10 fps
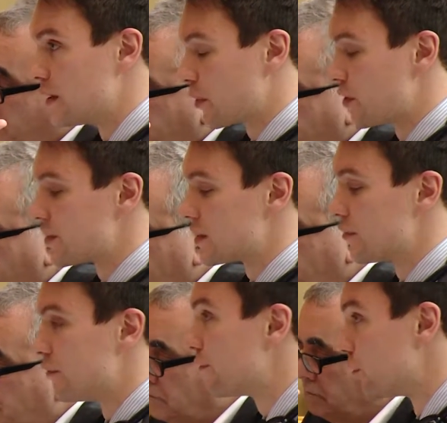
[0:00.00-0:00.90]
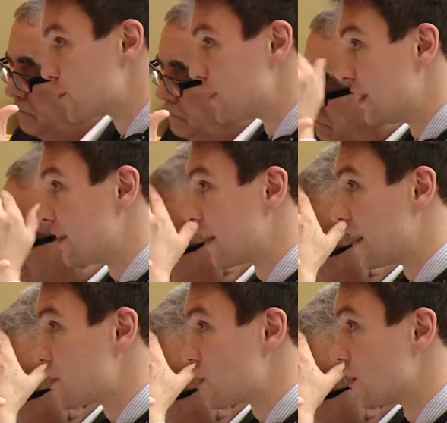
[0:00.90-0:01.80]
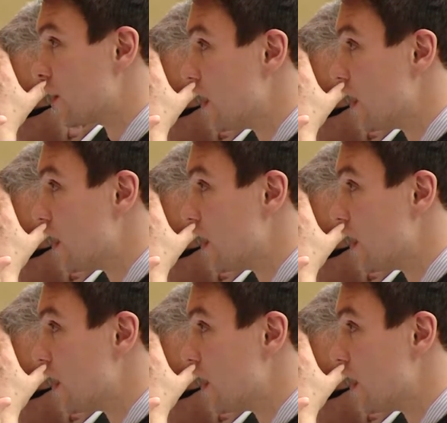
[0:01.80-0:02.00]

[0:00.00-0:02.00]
the process of enforcement litigation.